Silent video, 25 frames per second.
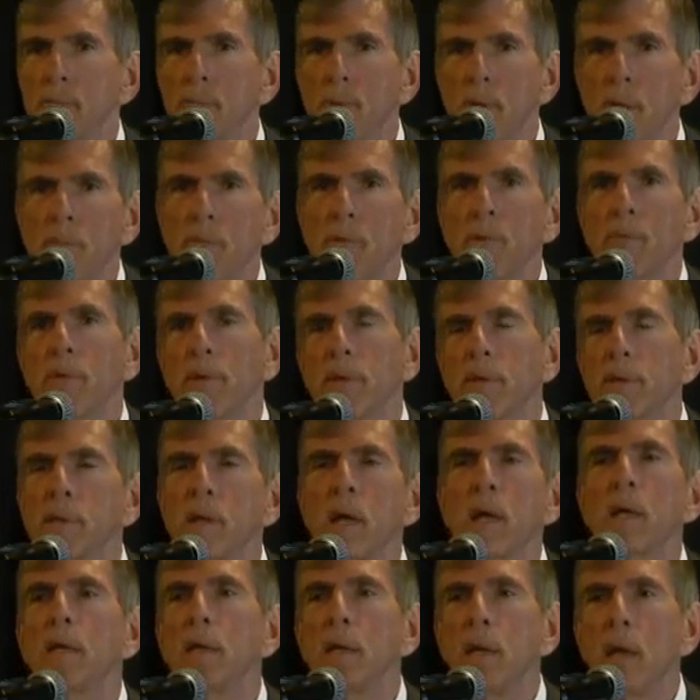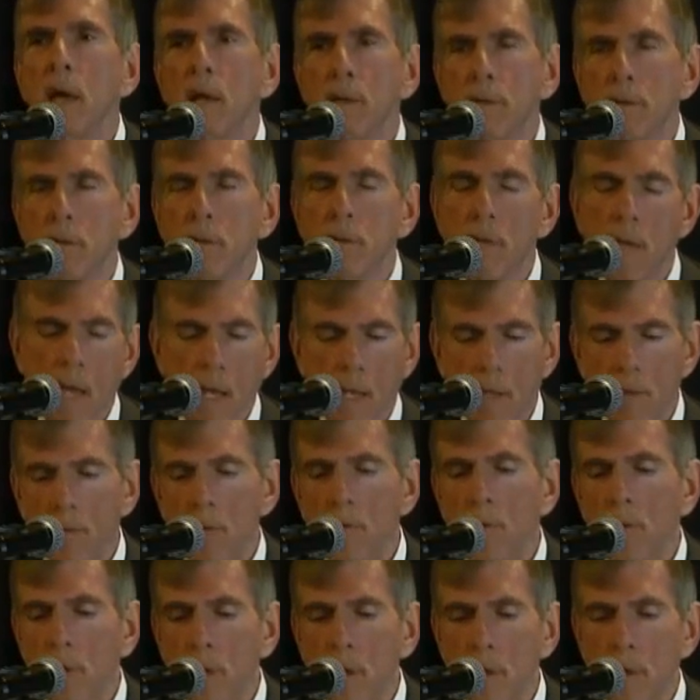people with psychiatric
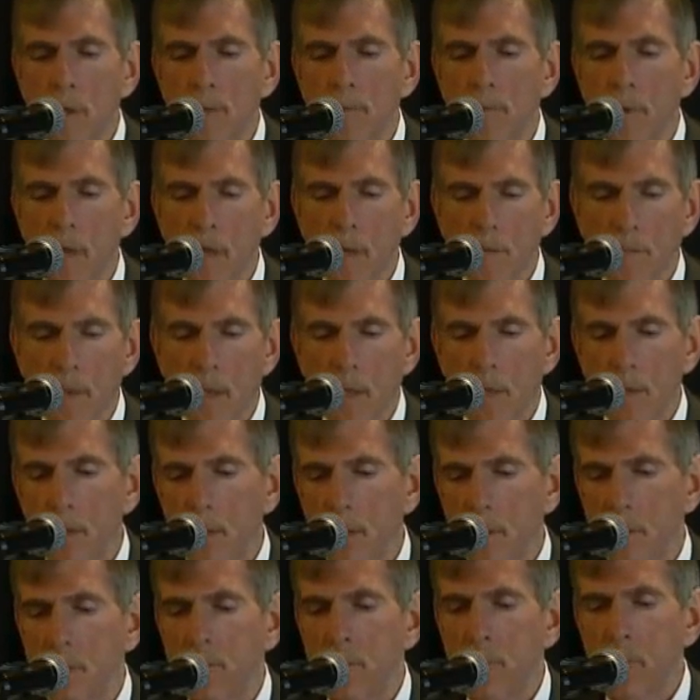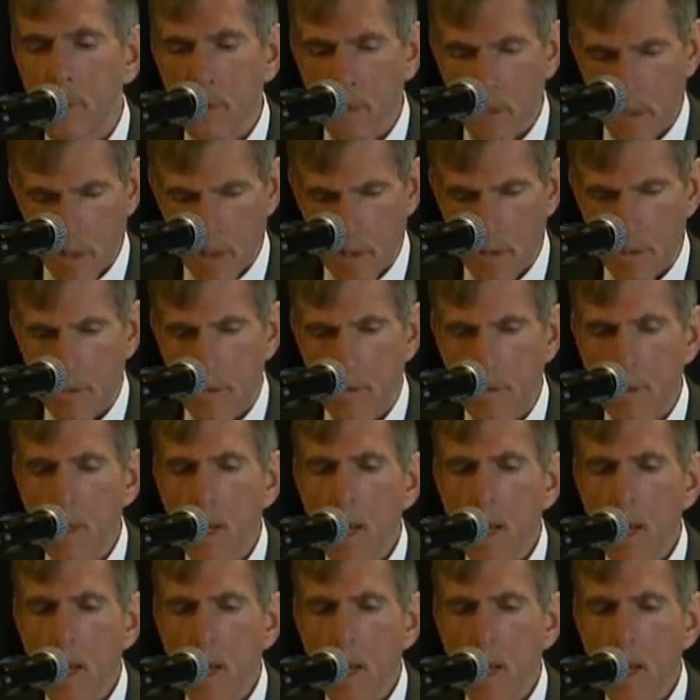and/or developmental disabilities.